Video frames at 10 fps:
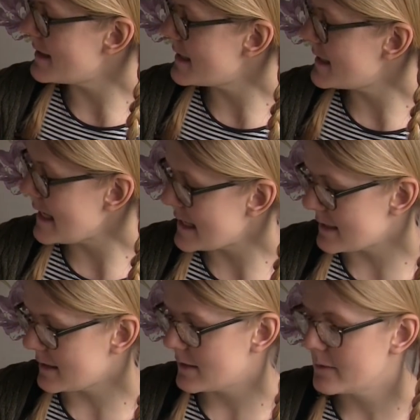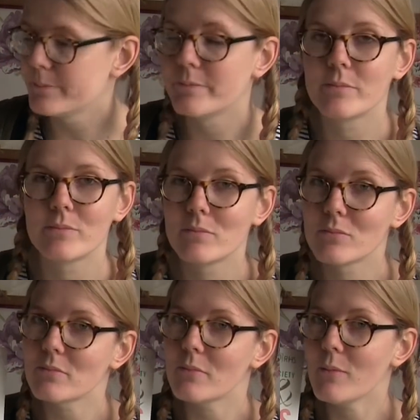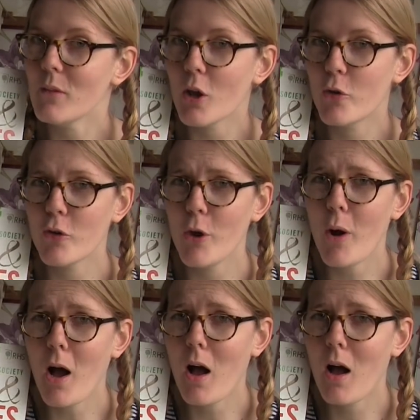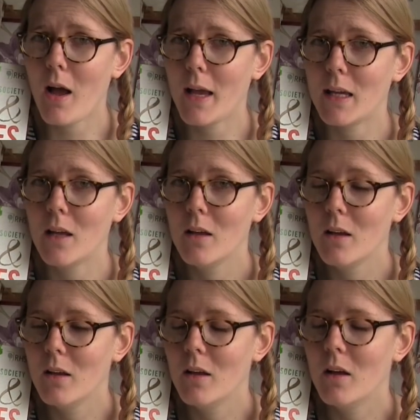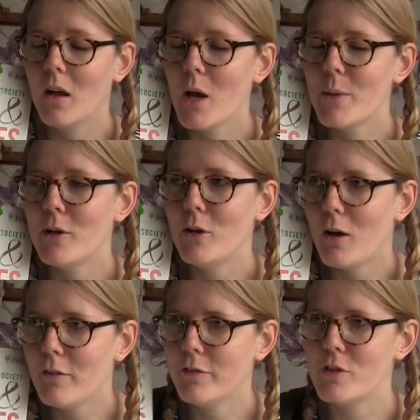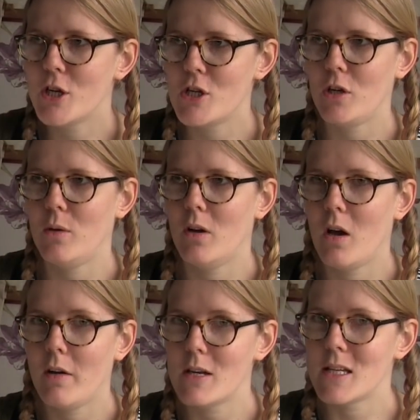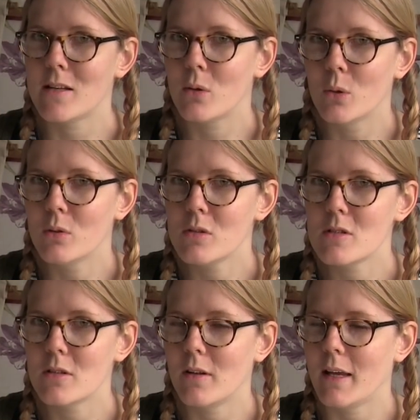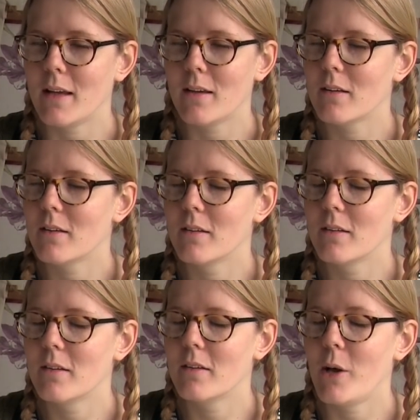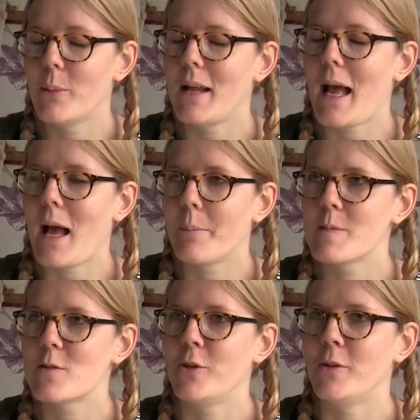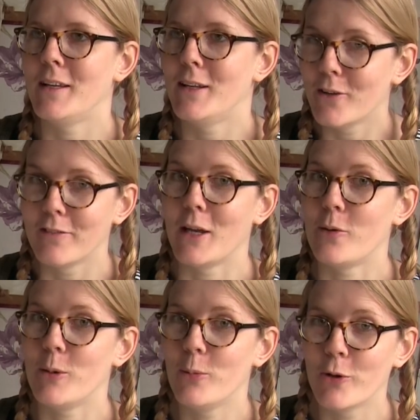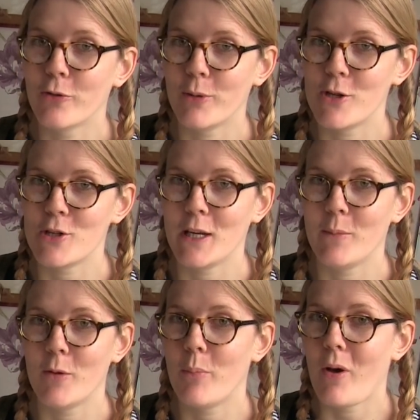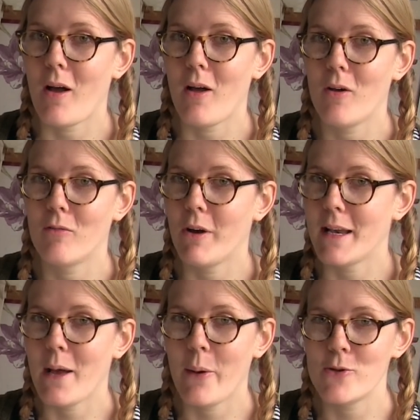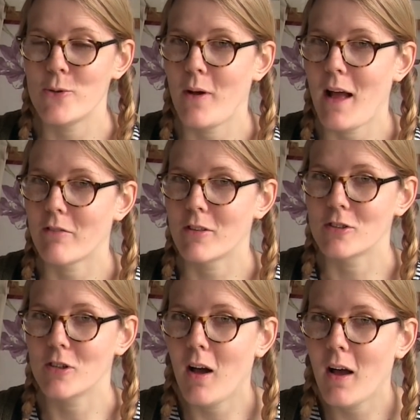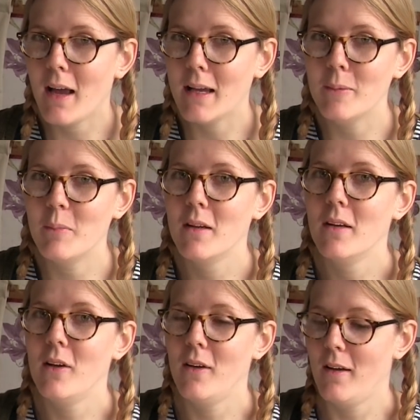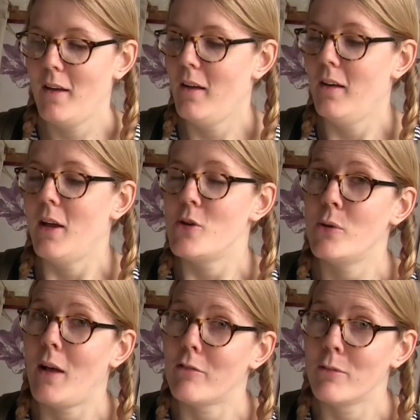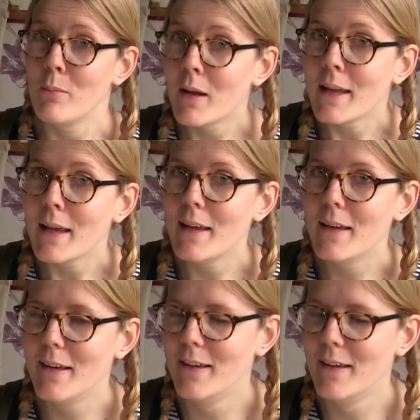Diseases. So I would love to do an RHS course. Like, I would absolutely love it. It'd be one of my dreams, but right now I do not have the time, do not have the money.